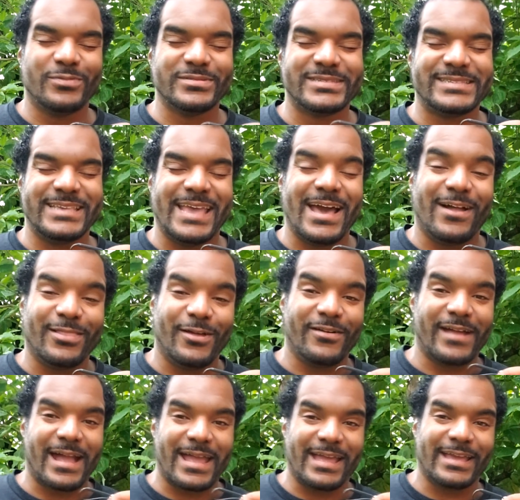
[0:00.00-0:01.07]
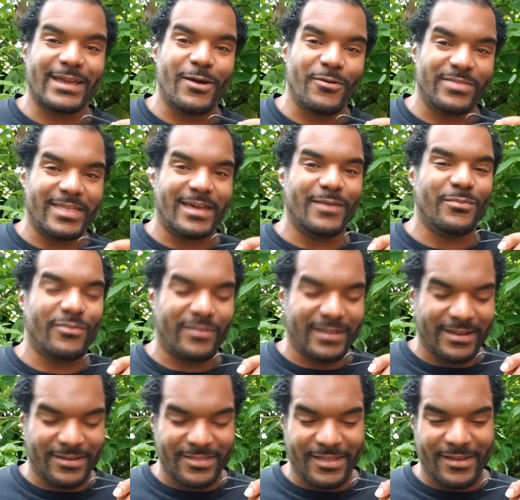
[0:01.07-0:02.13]
we'll see how long i can go without a
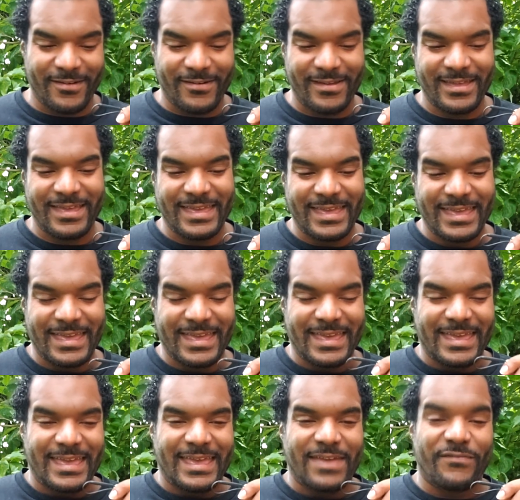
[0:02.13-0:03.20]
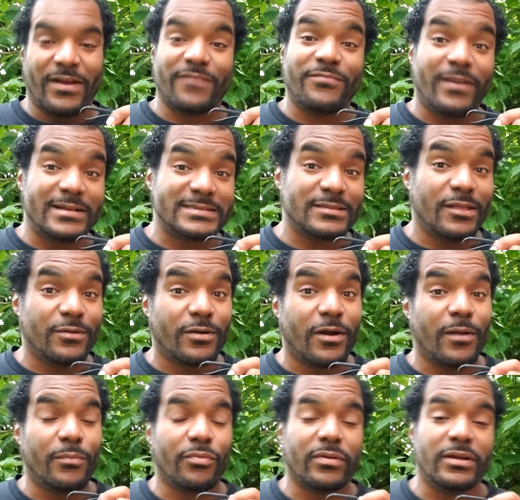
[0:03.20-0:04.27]
burrito though if I can find some low
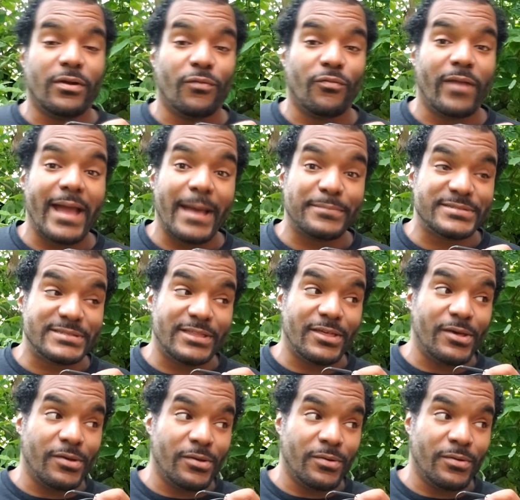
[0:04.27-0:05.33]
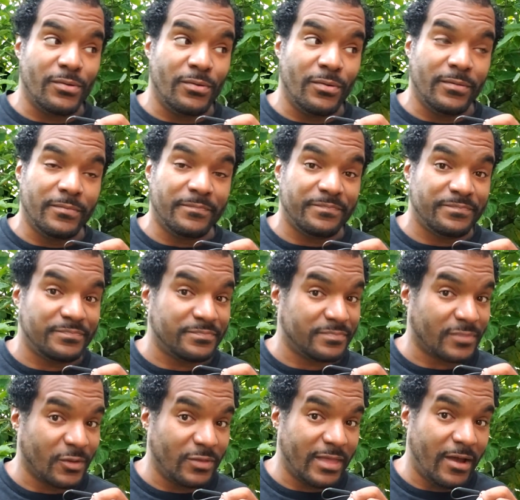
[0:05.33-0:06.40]
carb burrito wraps though,
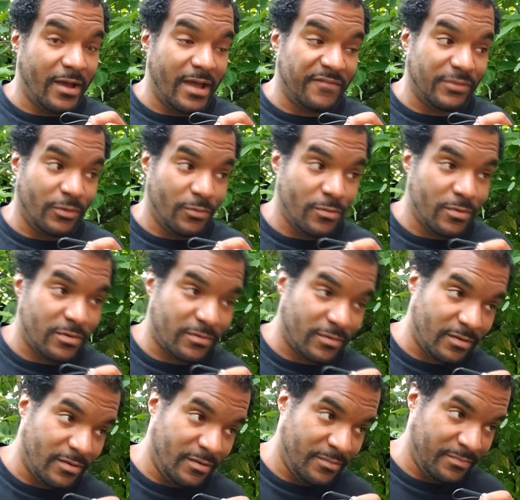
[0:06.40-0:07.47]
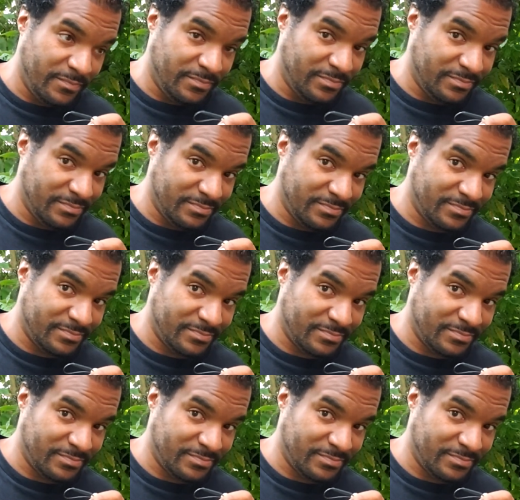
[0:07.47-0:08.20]
without having to order them,